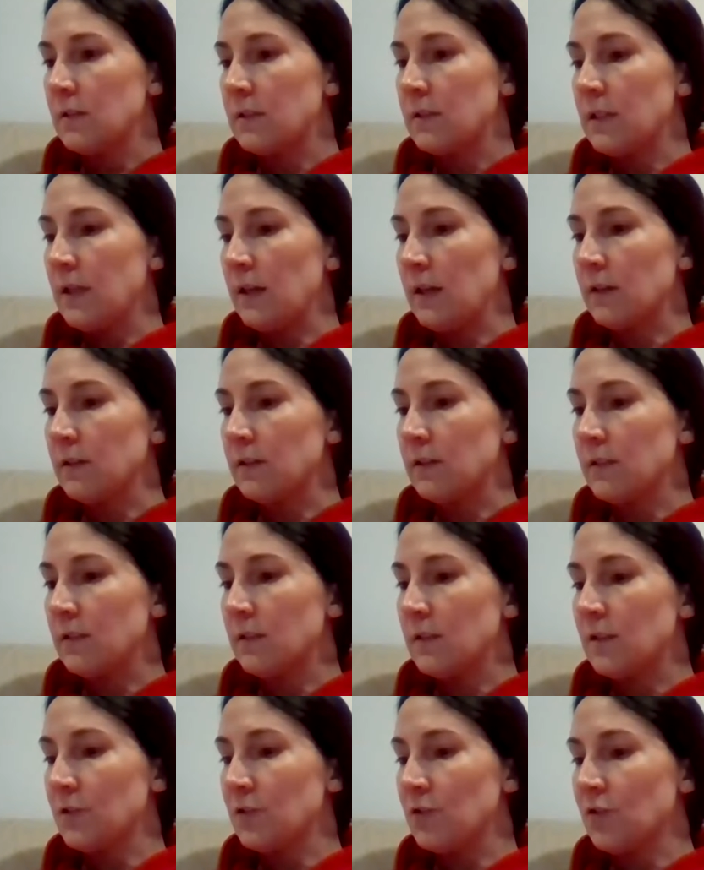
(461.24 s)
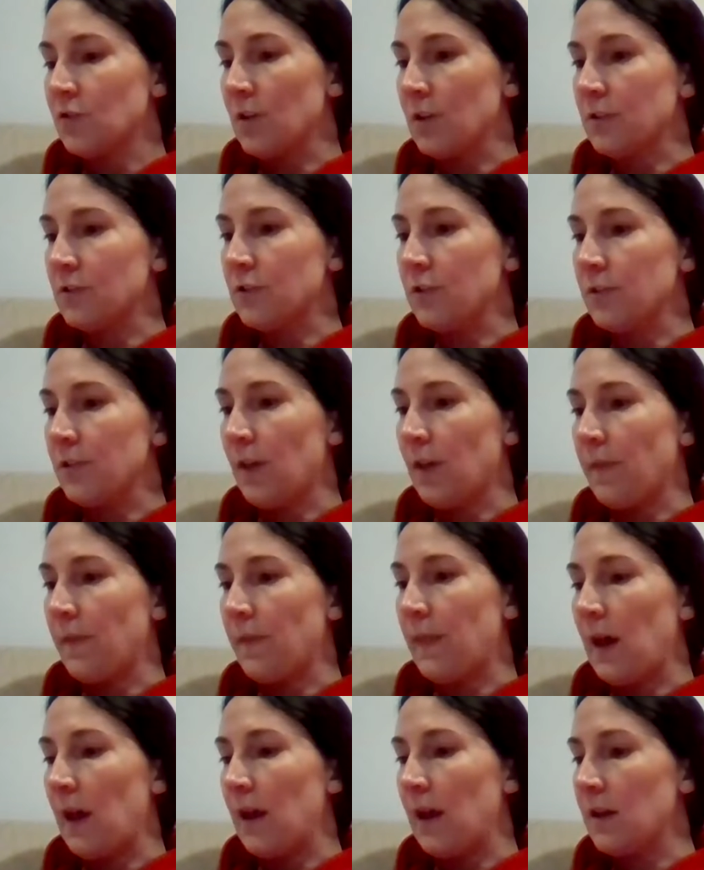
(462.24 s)
6, the structure
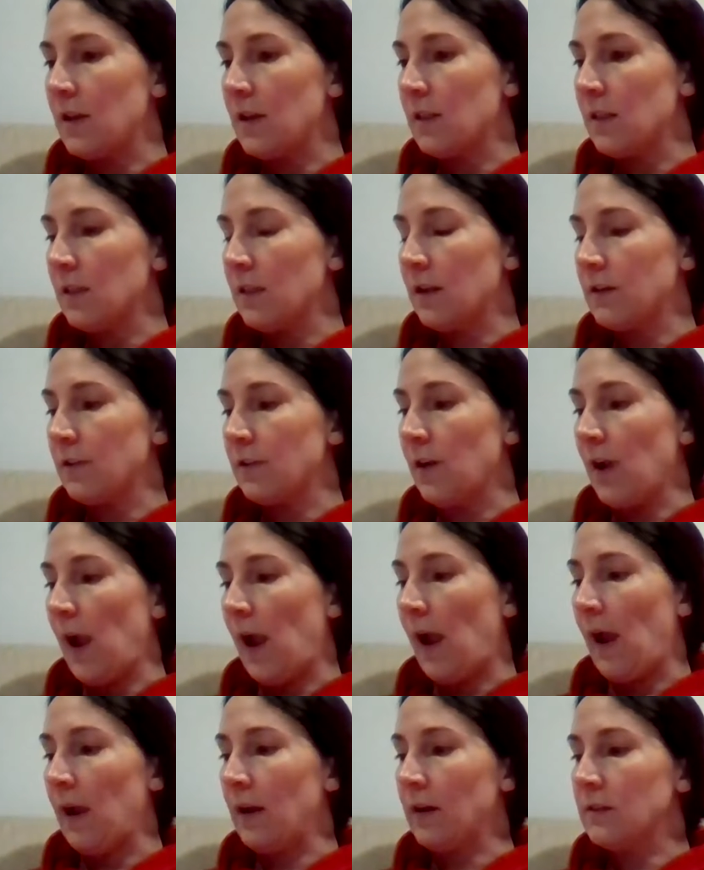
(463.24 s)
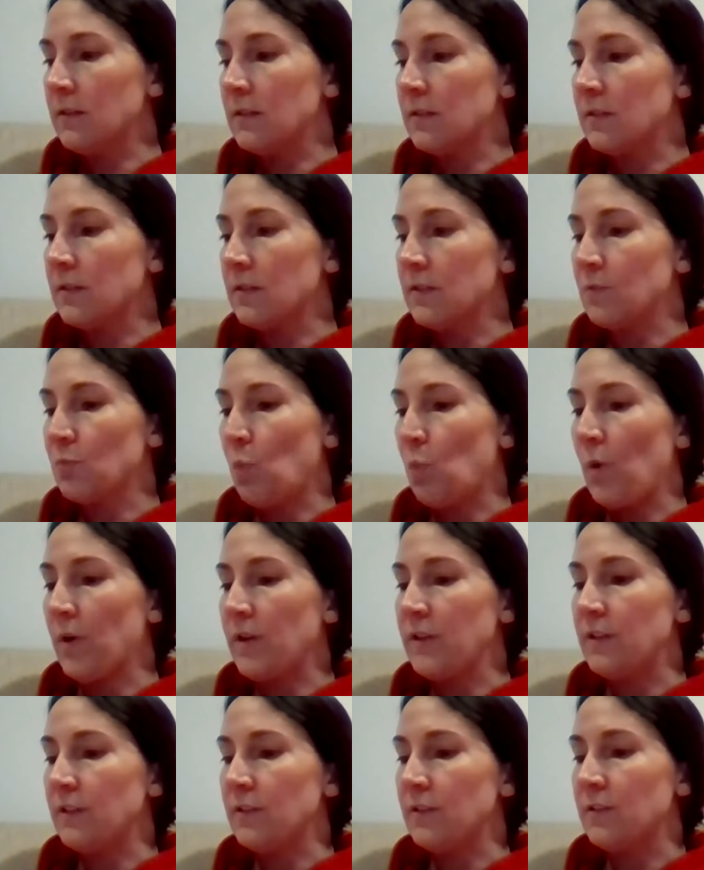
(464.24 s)
that letter X is
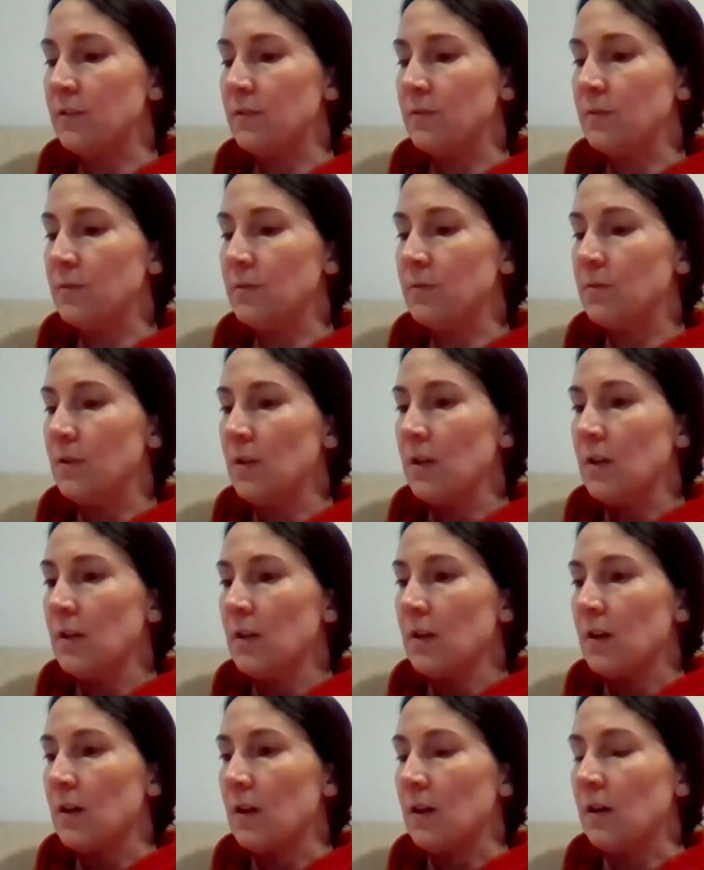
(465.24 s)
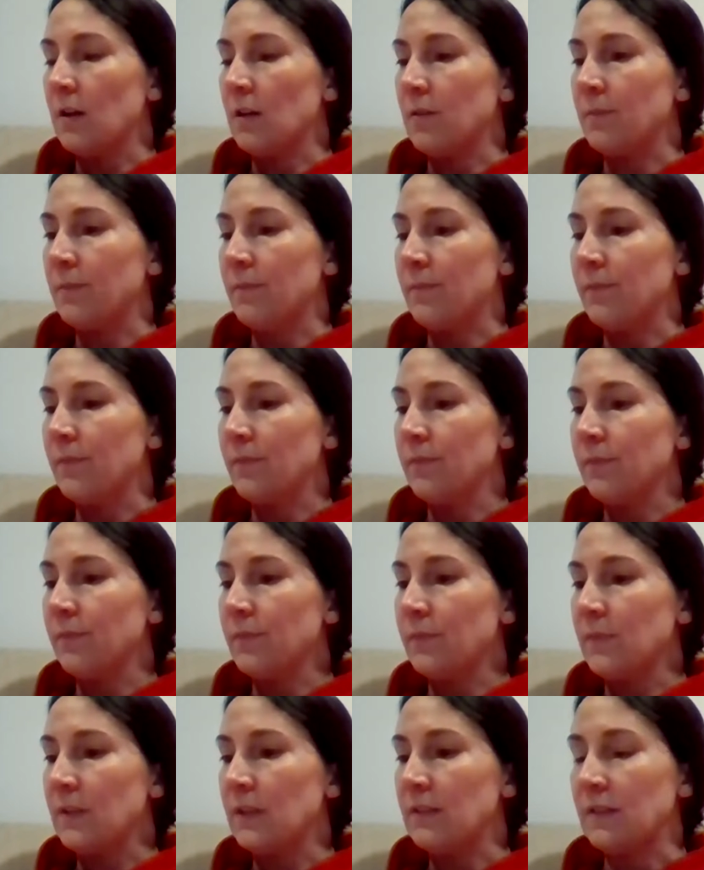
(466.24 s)
pointing to
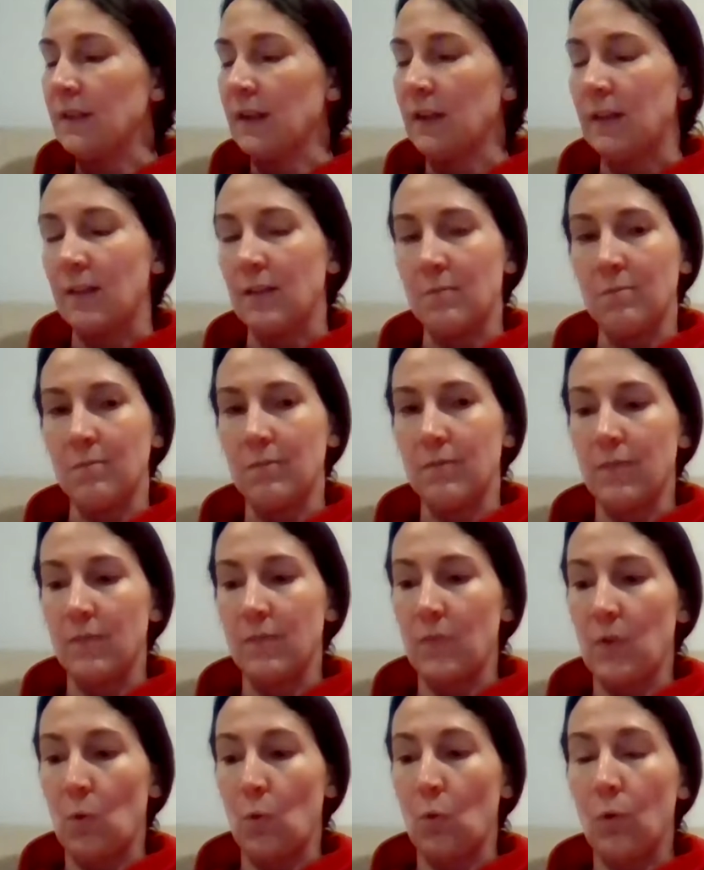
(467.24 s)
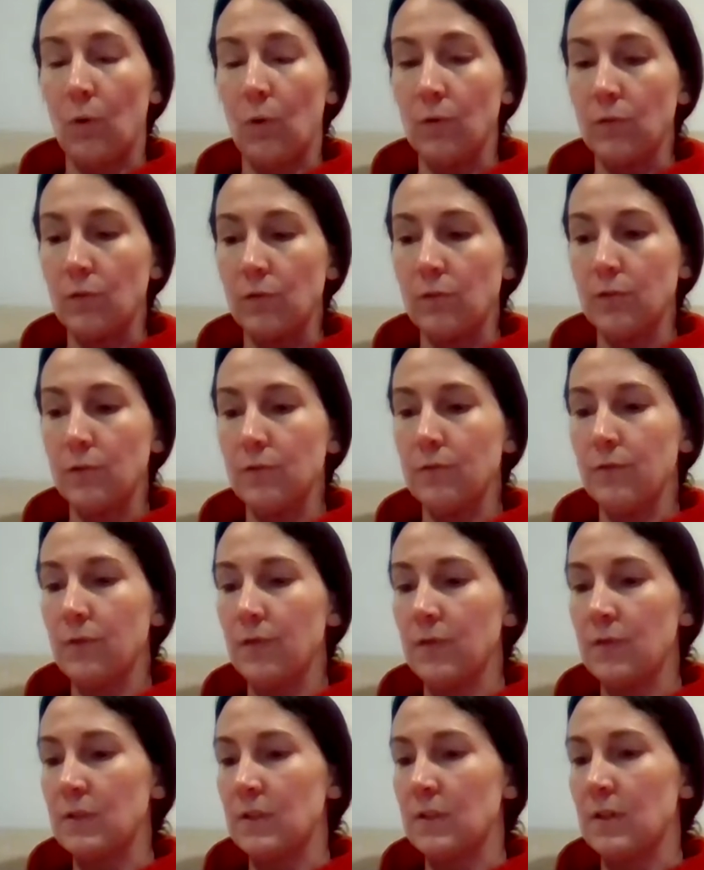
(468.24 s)
is like the oral groove.
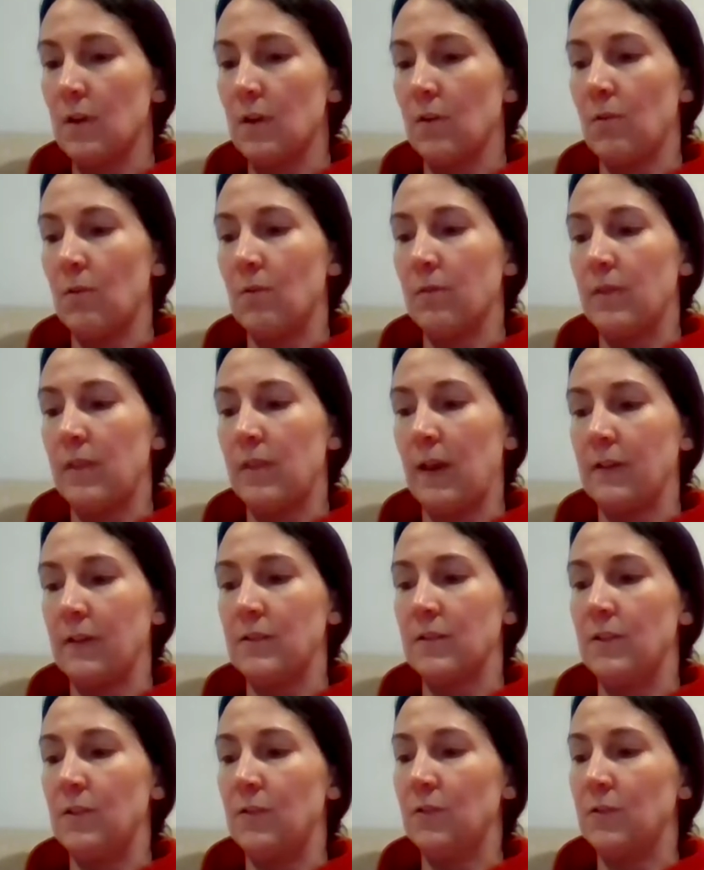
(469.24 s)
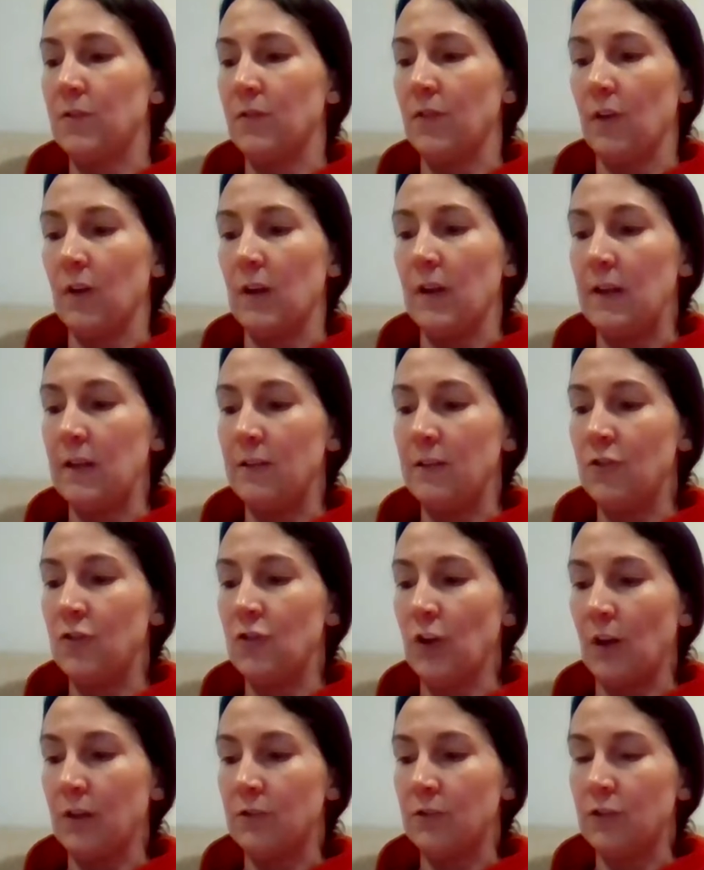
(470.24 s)
So that's used for
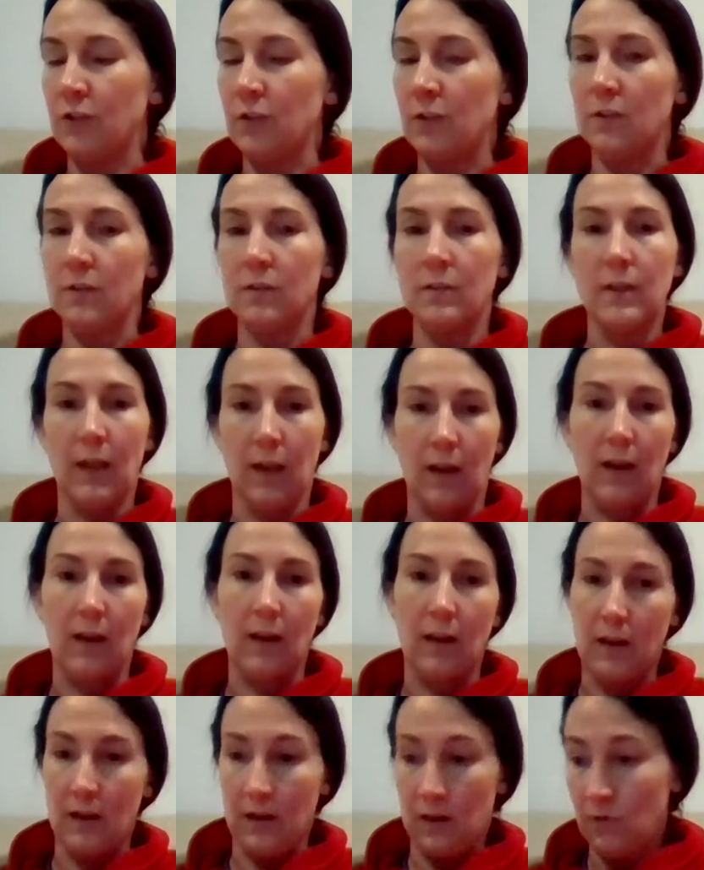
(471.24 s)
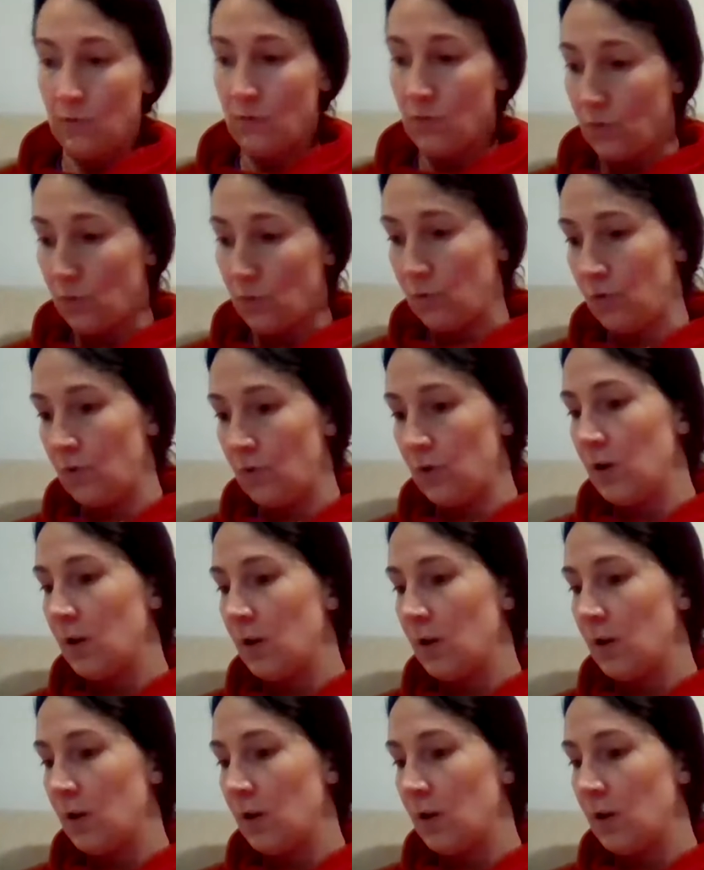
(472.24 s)
ingestion, taking in food.